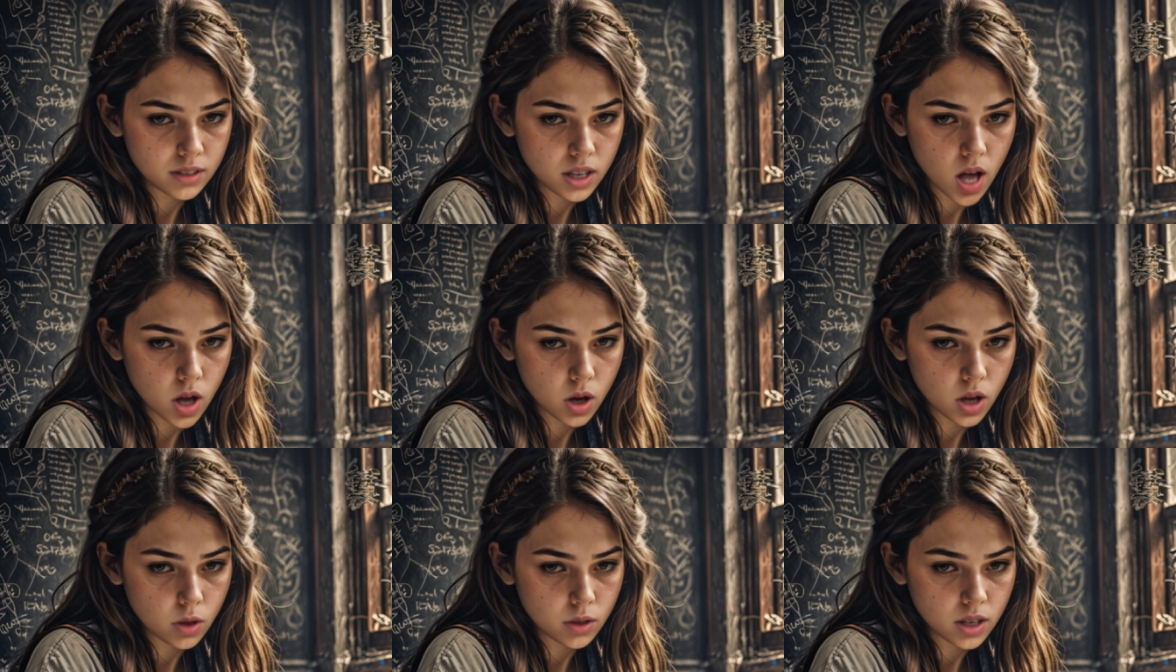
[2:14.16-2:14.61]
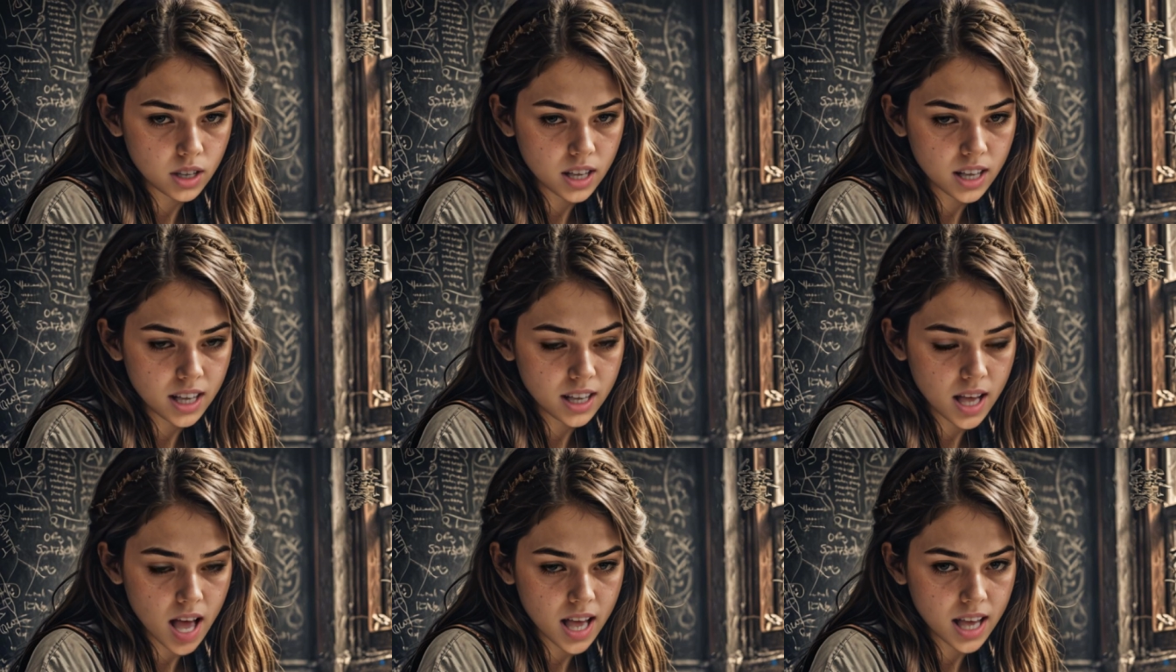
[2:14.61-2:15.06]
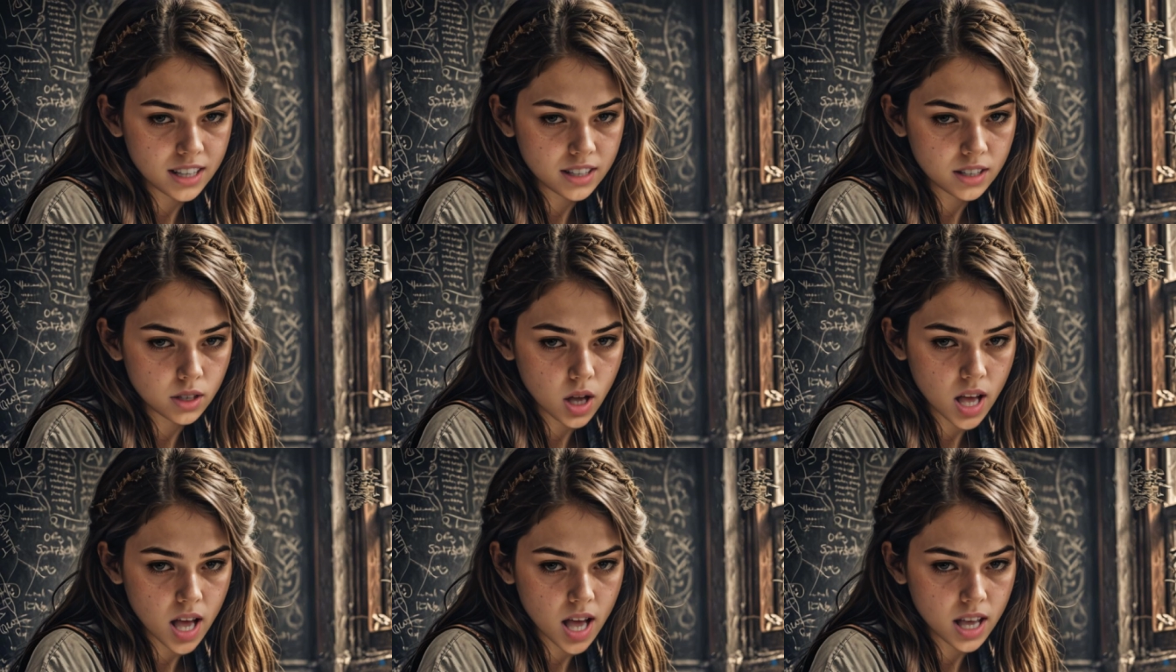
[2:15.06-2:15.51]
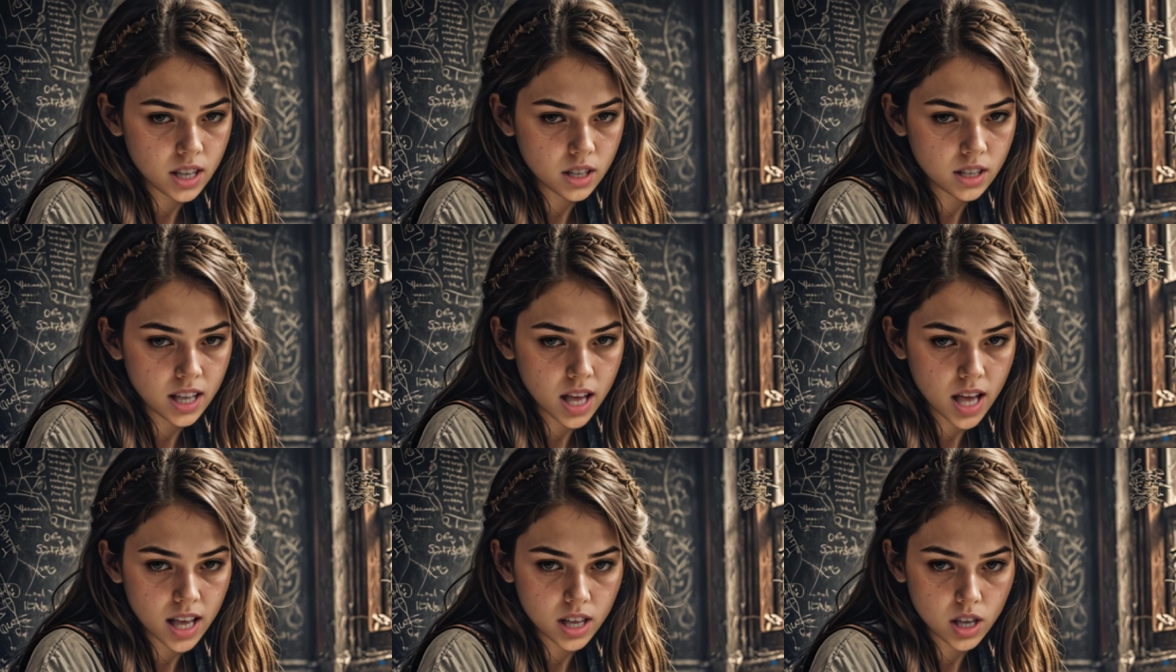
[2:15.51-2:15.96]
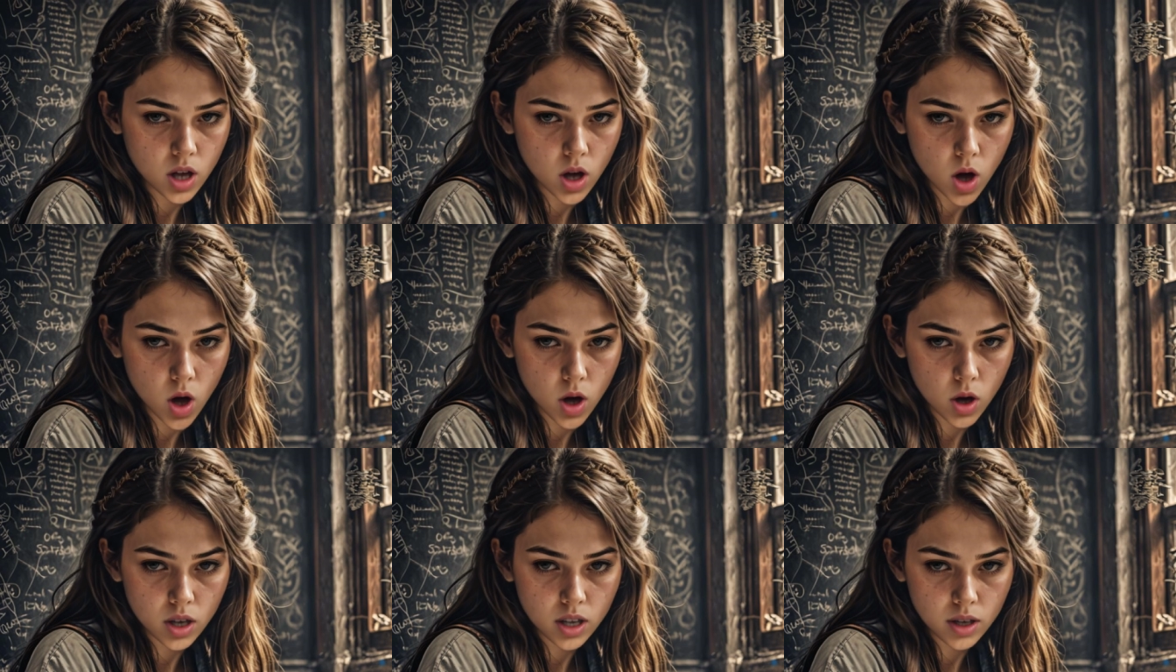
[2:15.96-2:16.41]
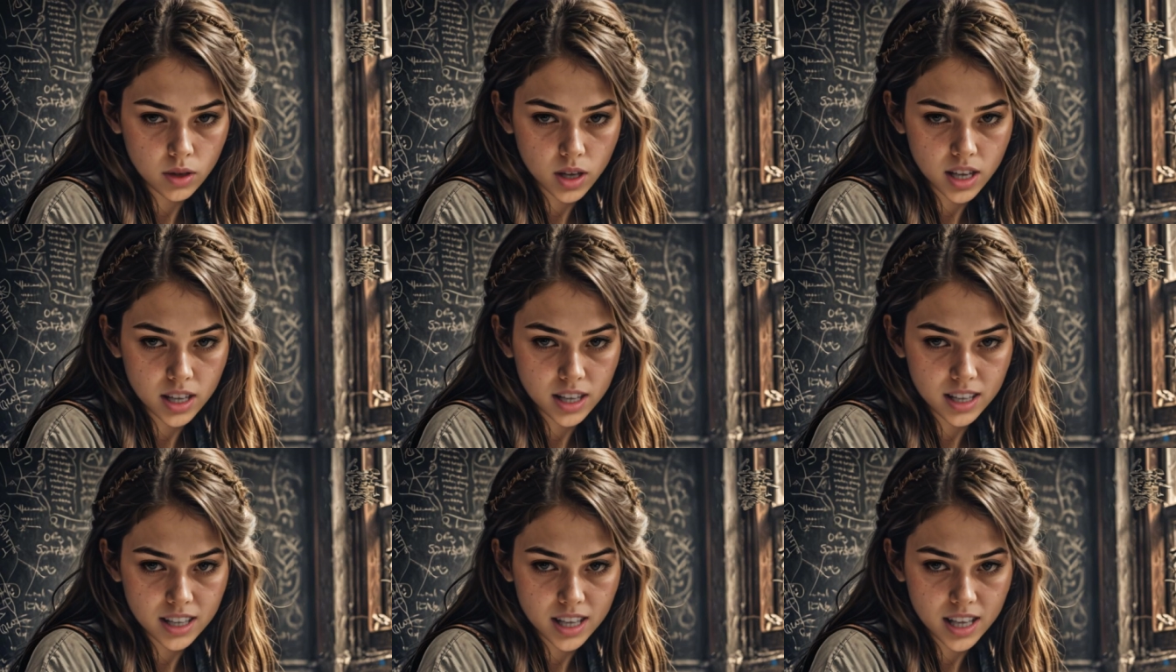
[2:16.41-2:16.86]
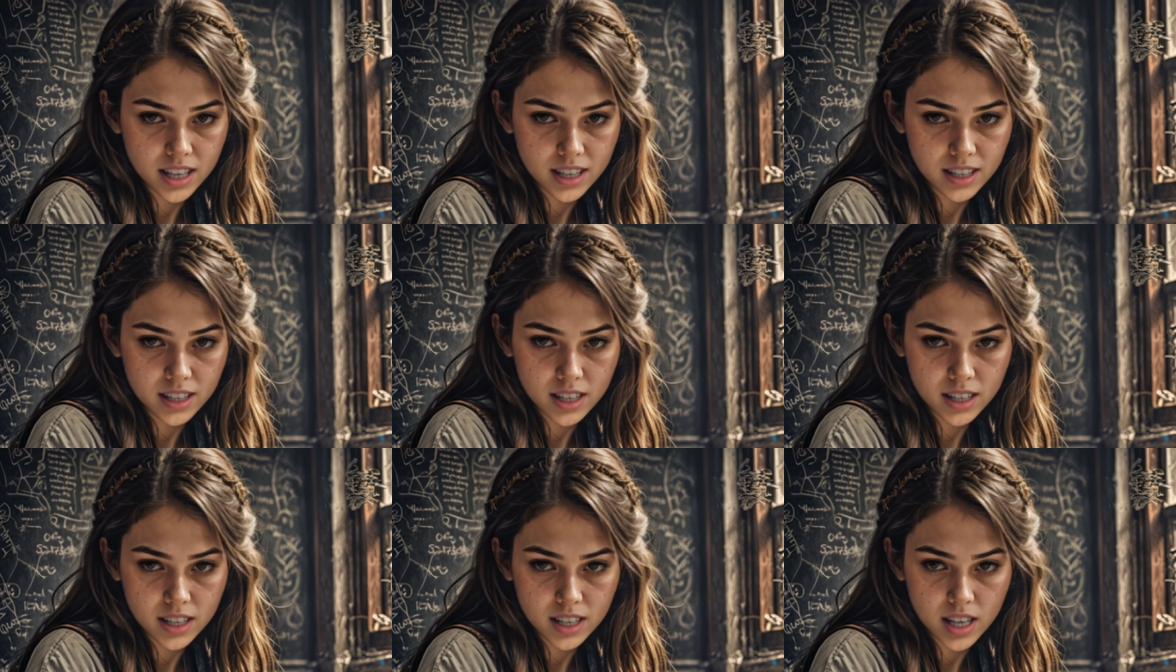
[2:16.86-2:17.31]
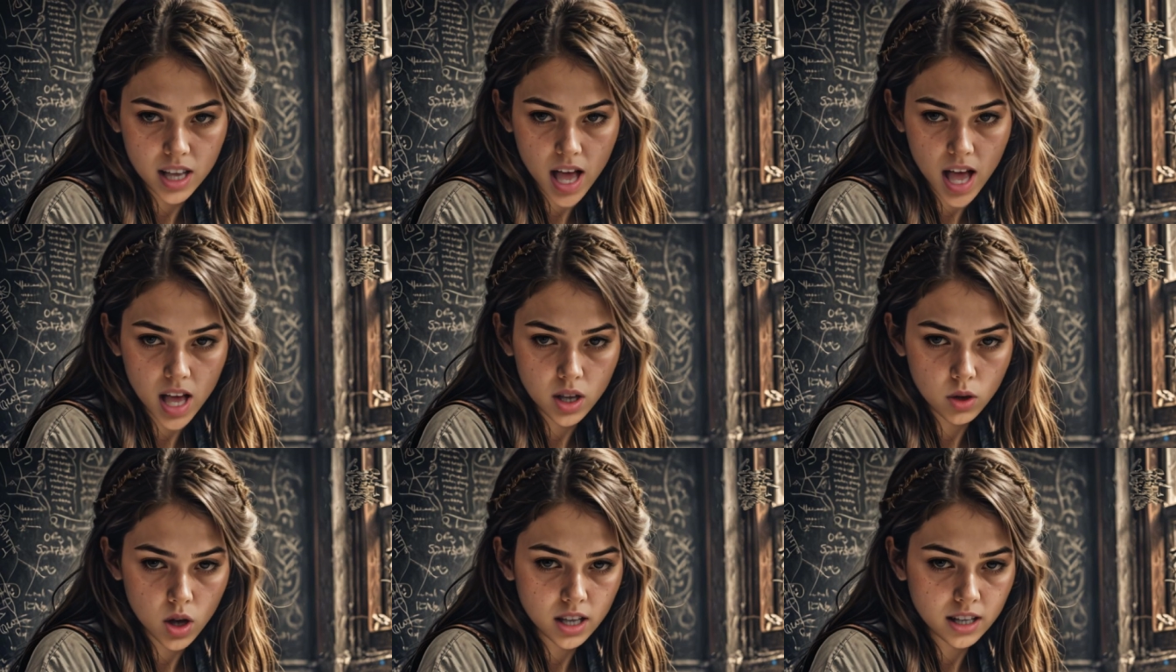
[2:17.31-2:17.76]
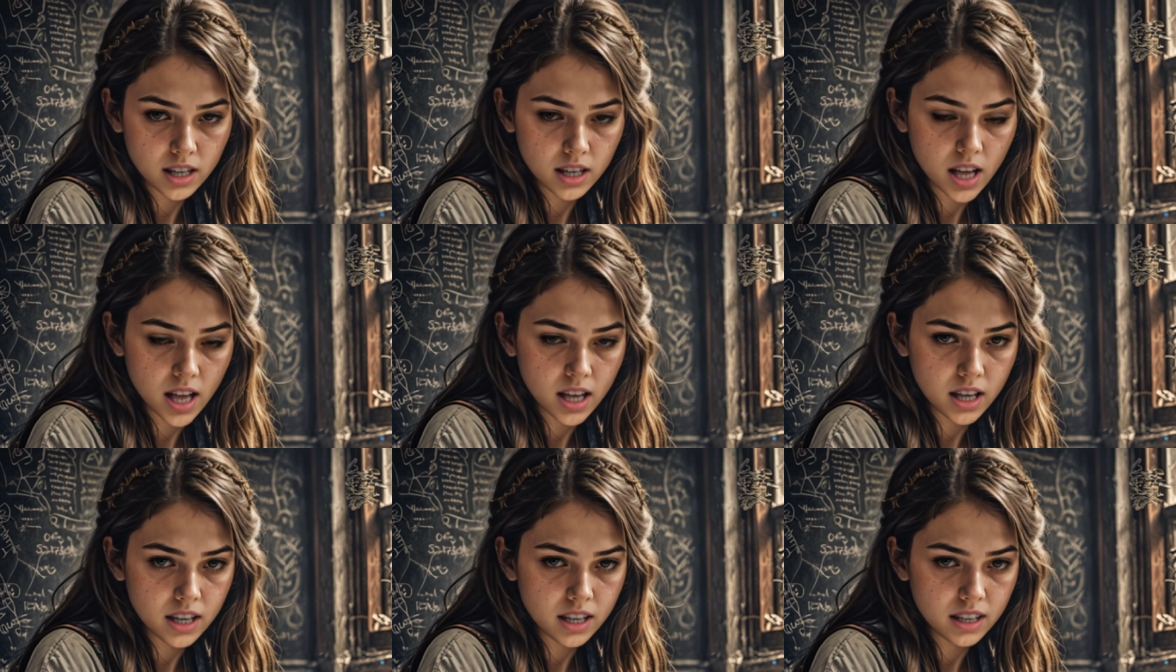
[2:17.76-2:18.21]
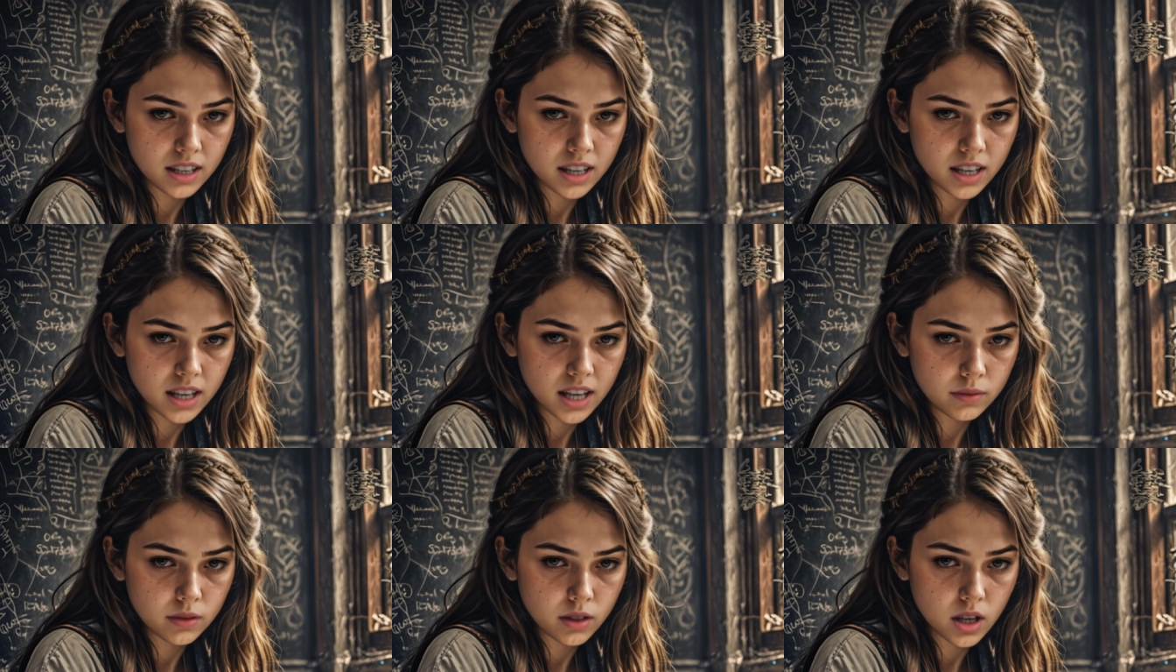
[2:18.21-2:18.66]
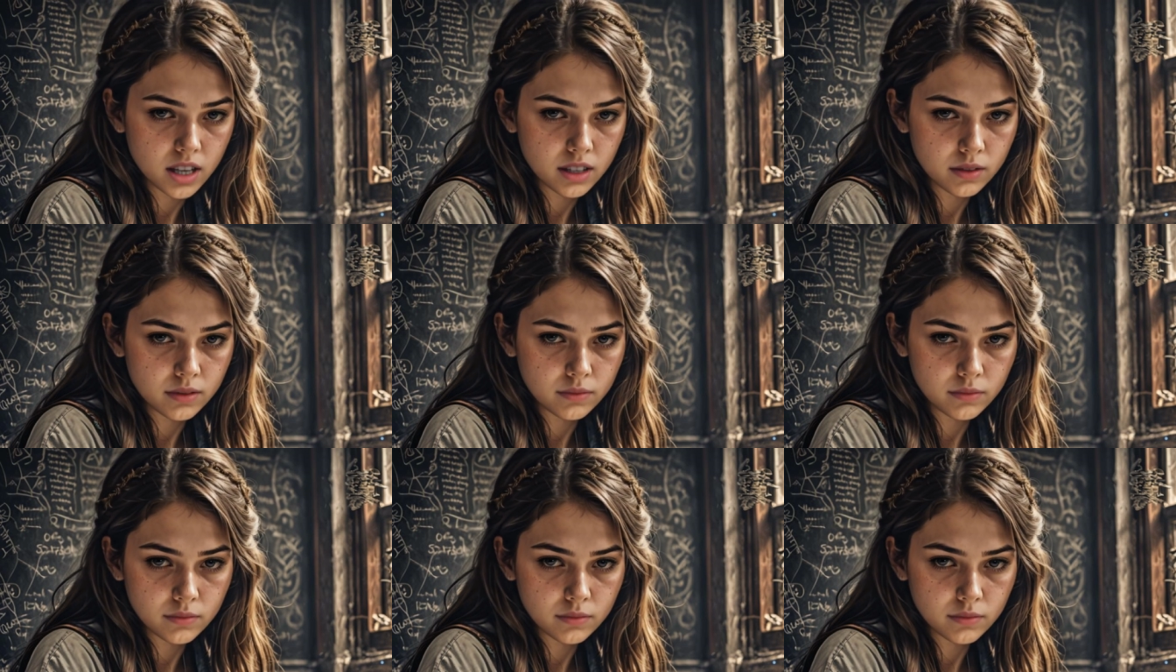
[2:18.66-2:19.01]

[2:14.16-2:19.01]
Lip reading: OMG, I swear I look like a whole new person. I wish Jaden could see me.